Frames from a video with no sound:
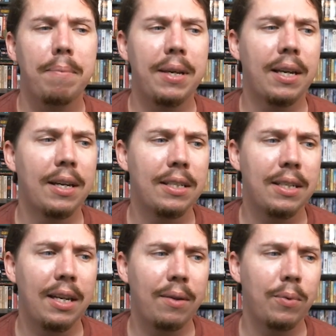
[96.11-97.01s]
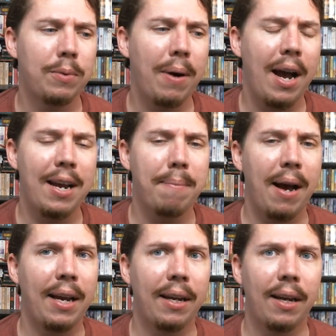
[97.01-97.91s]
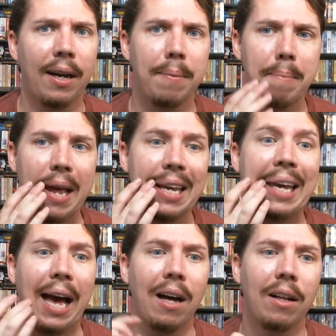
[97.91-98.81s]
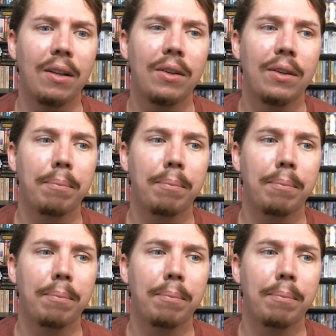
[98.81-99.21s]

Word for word: because it was behind my uh, Medi-Cal,